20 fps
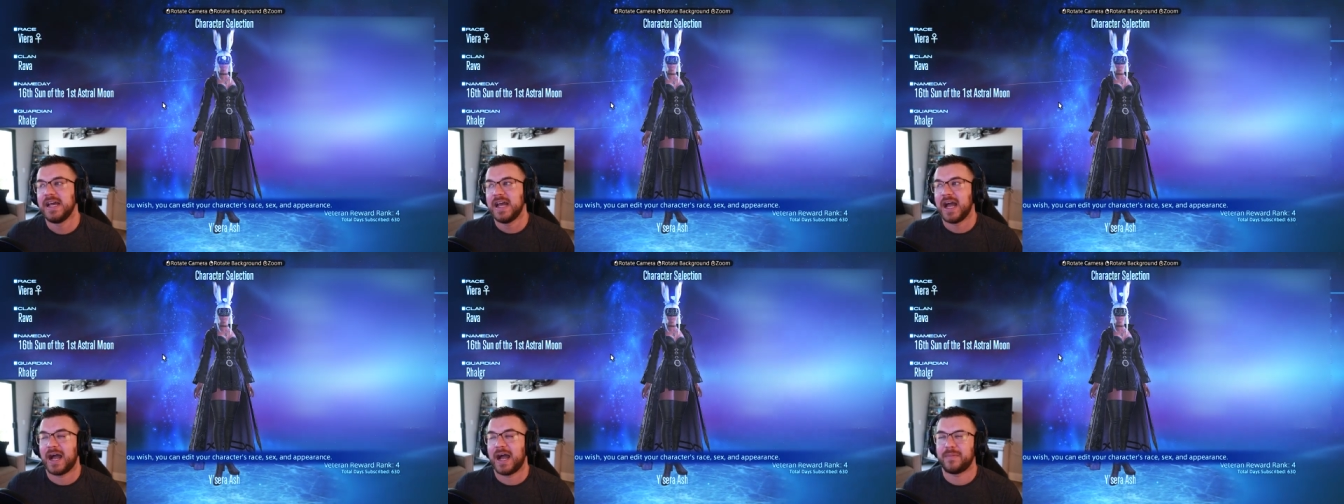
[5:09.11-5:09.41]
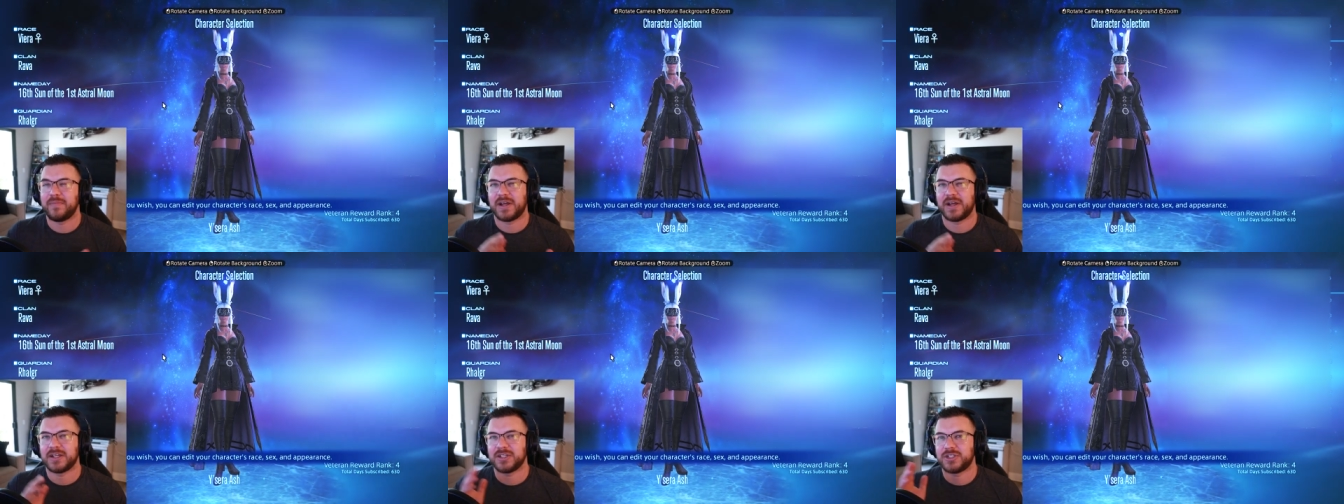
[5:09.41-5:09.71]

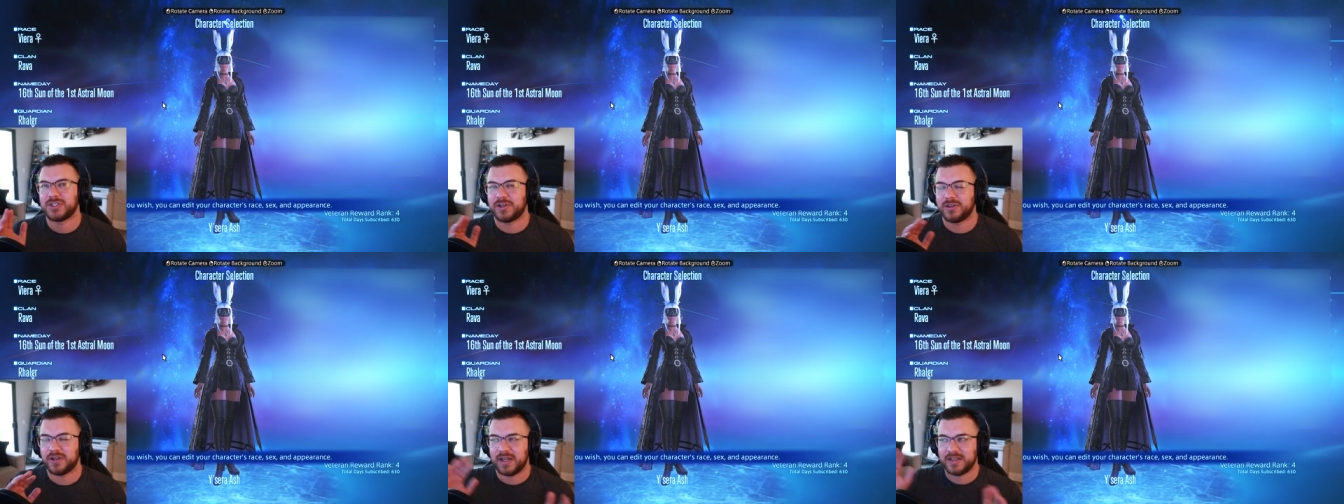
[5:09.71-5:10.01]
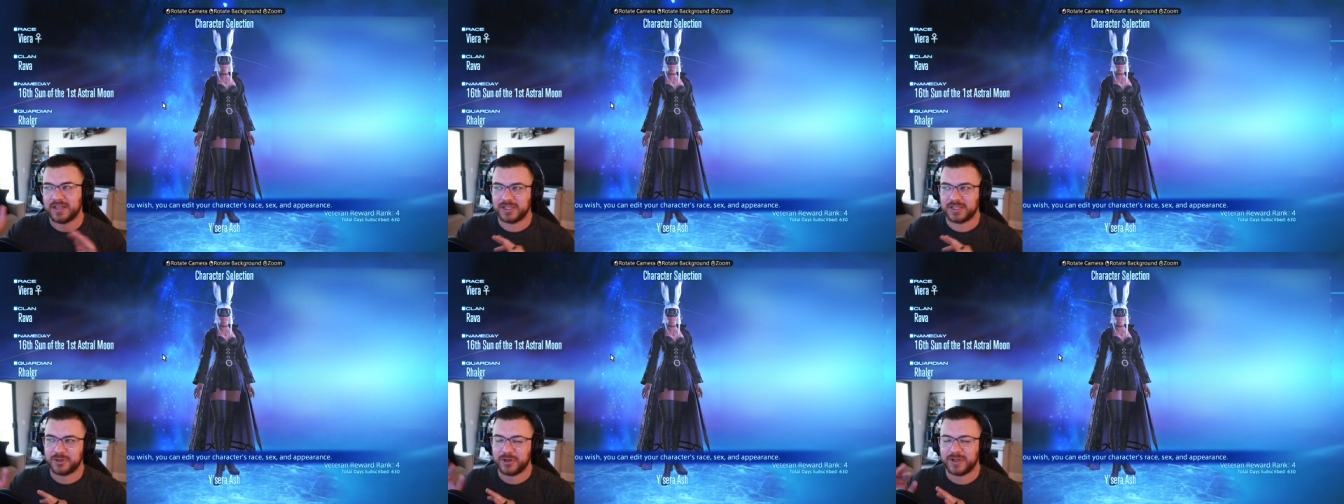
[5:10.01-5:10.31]
I'm not sure how
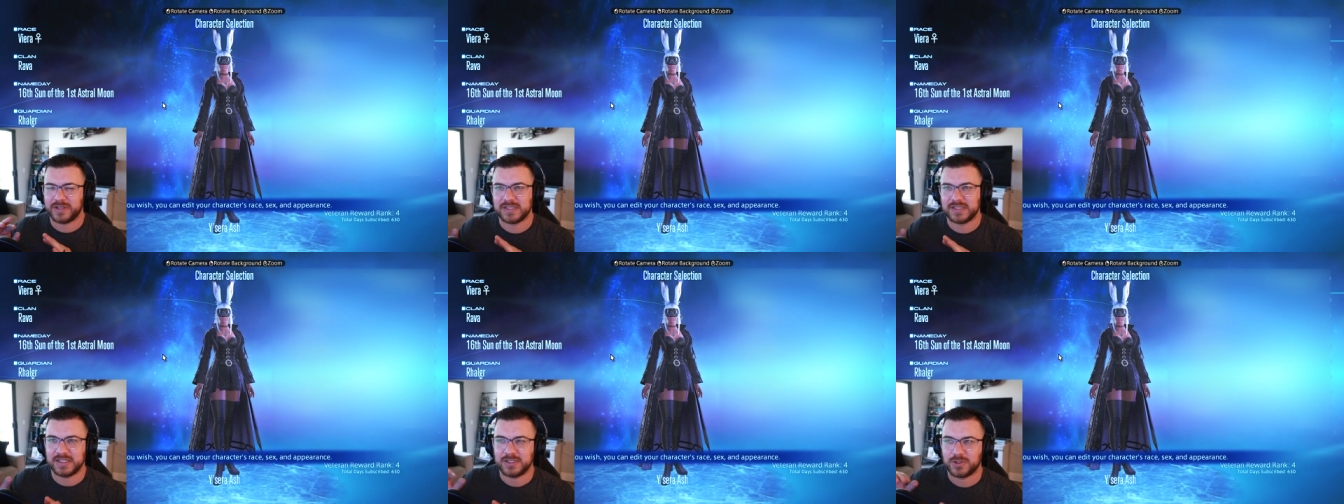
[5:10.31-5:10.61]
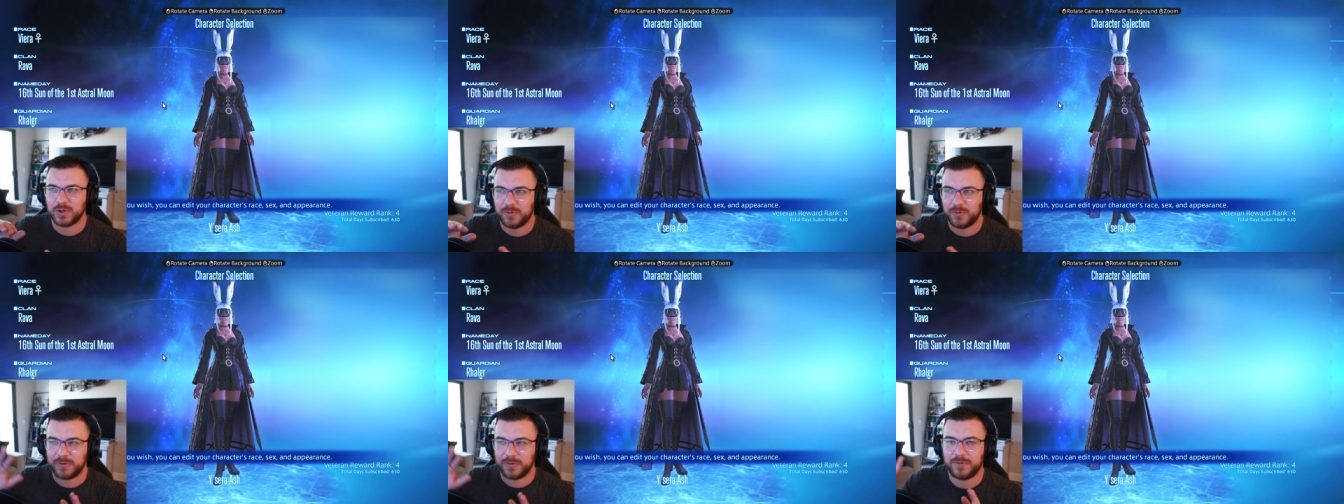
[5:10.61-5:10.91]
that translates
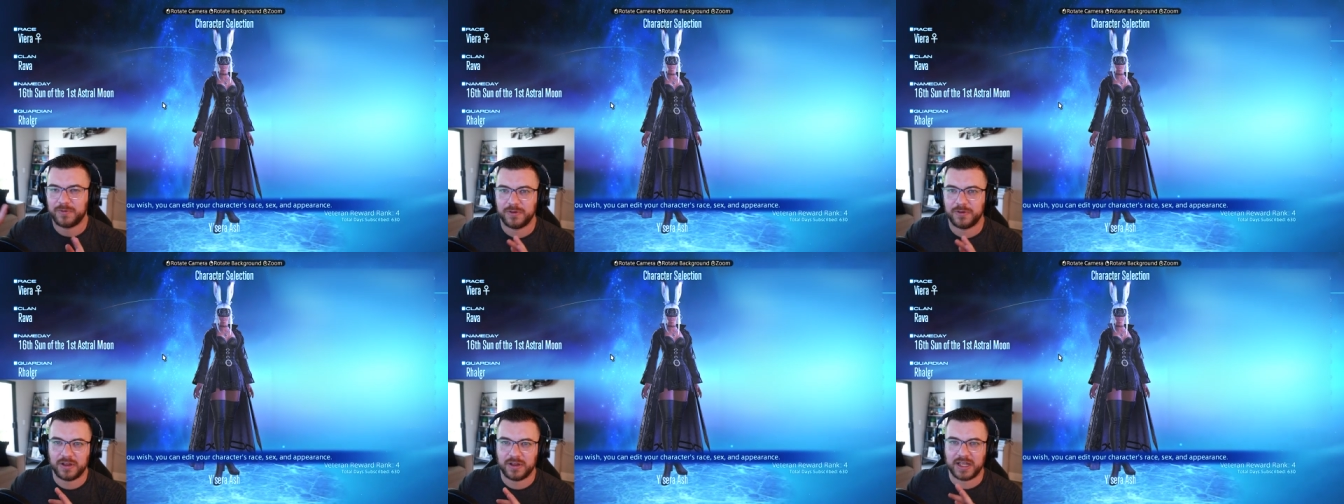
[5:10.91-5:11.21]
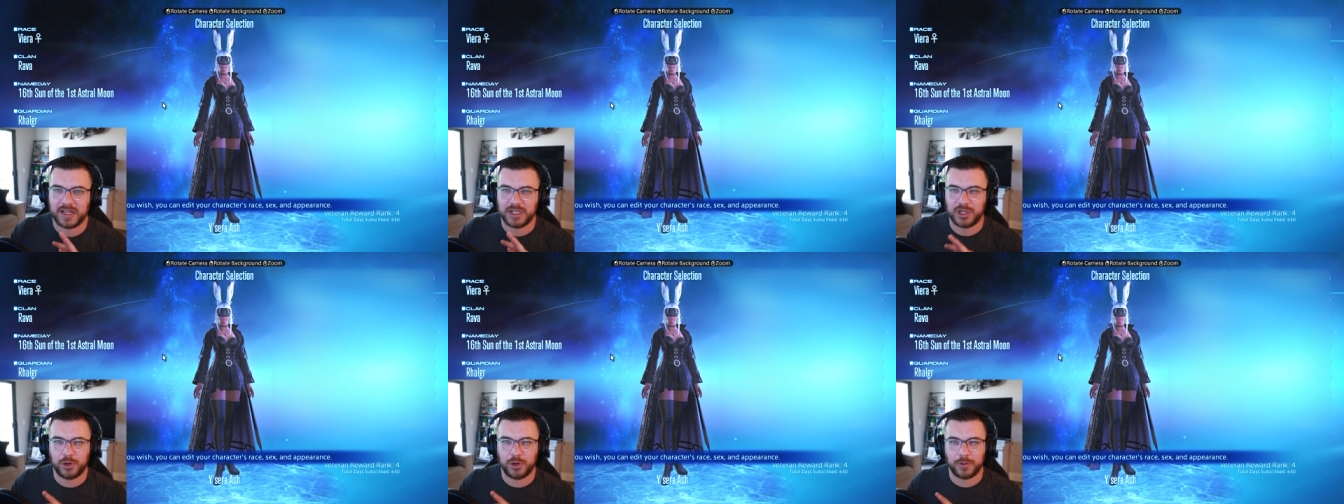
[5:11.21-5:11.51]
over for
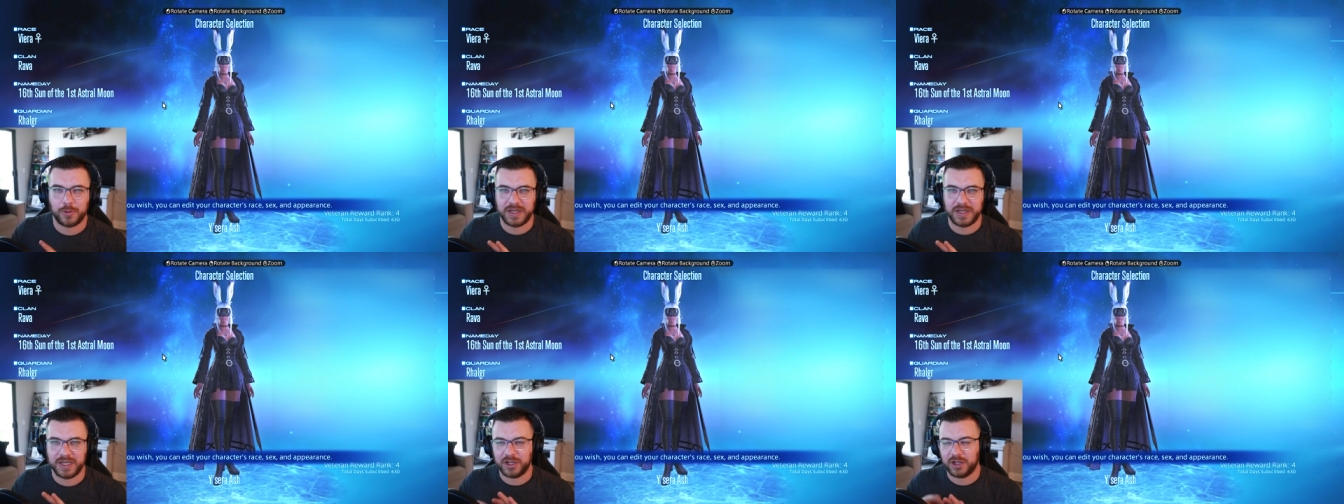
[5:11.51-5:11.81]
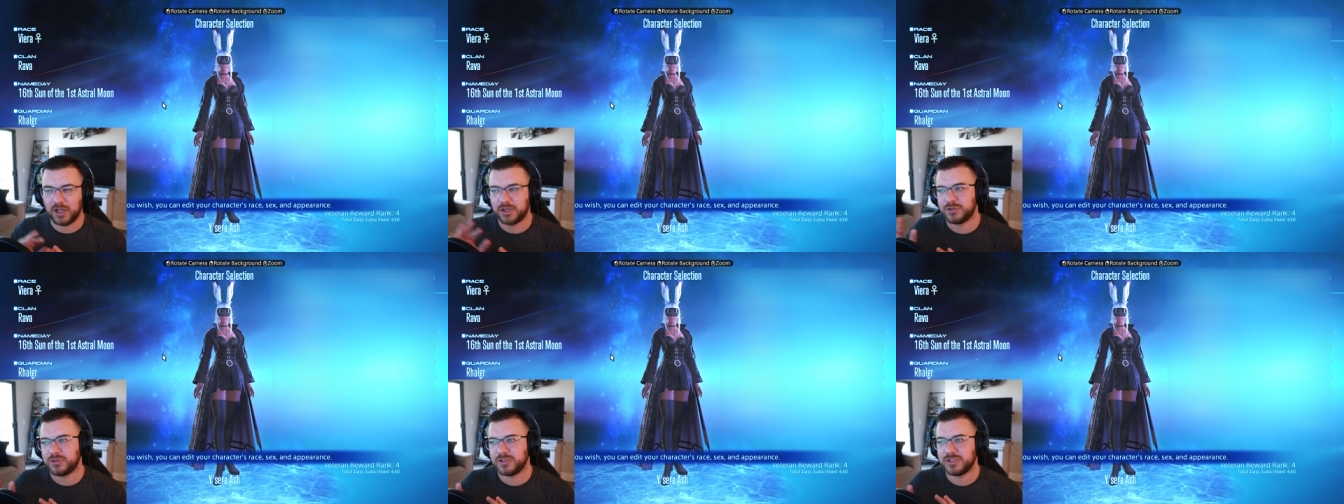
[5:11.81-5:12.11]
like European
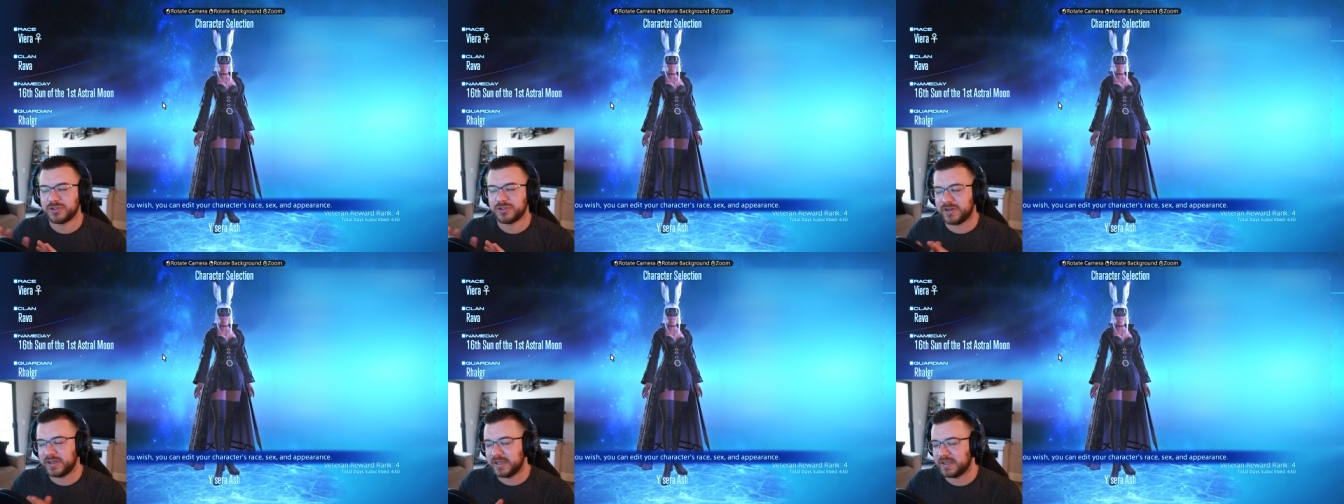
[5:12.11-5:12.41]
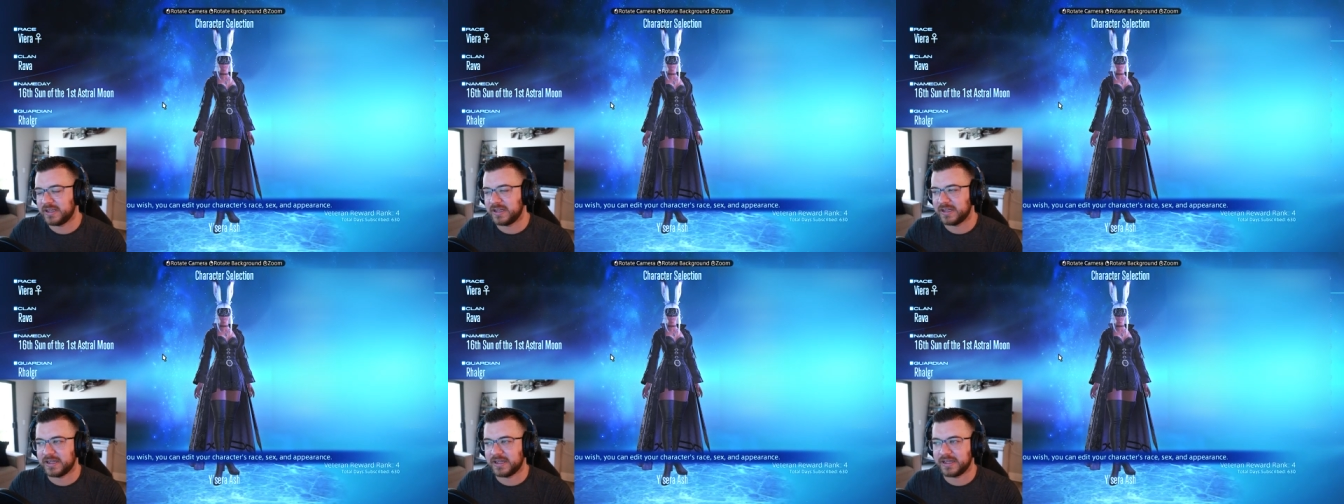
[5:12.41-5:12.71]
countries or
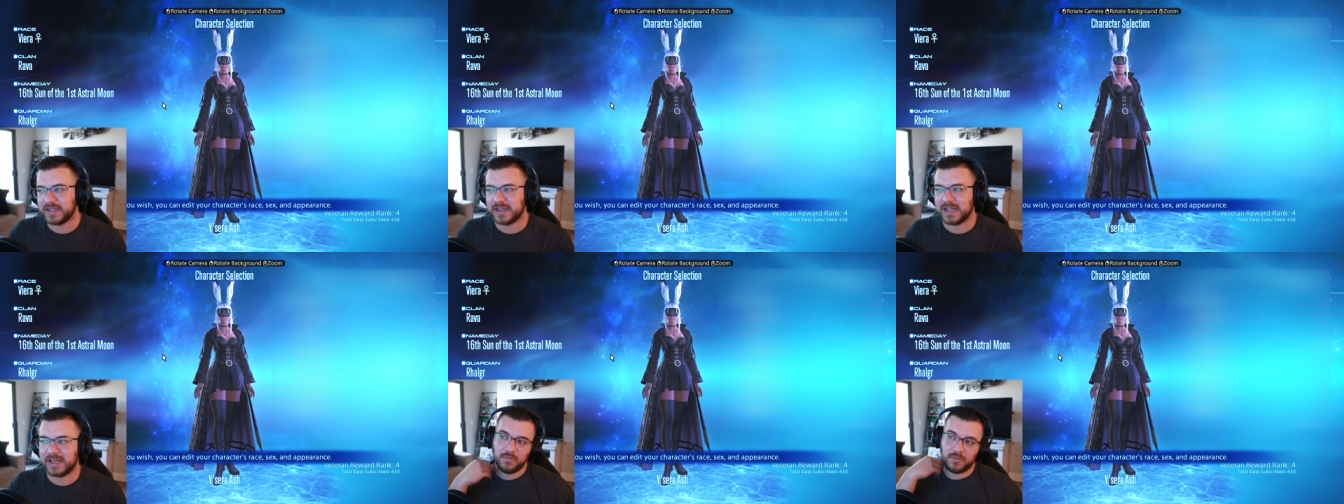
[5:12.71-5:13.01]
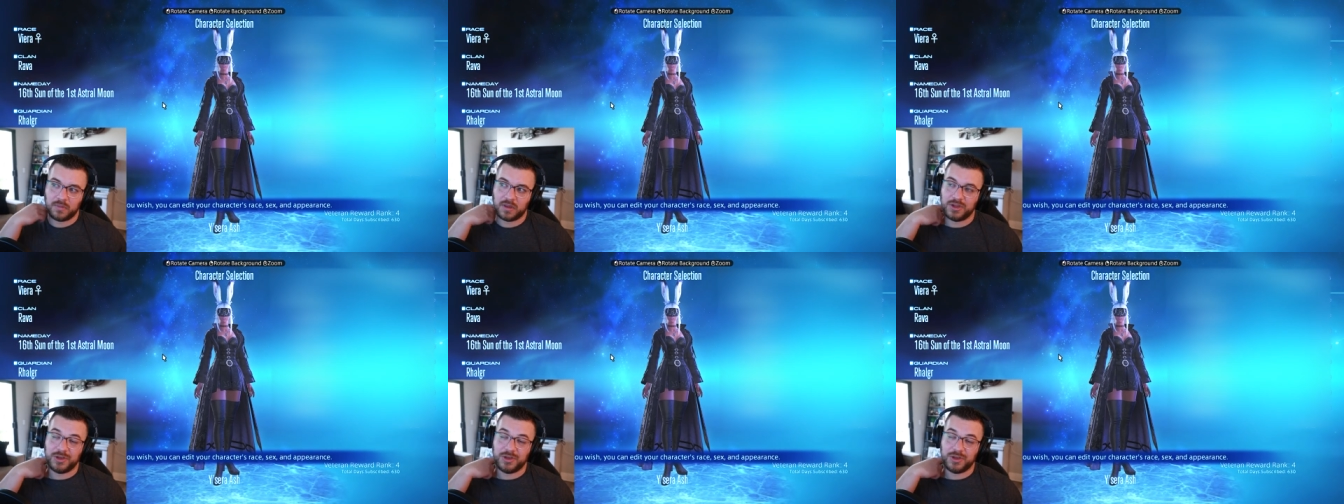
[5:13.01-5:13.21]
anything like that.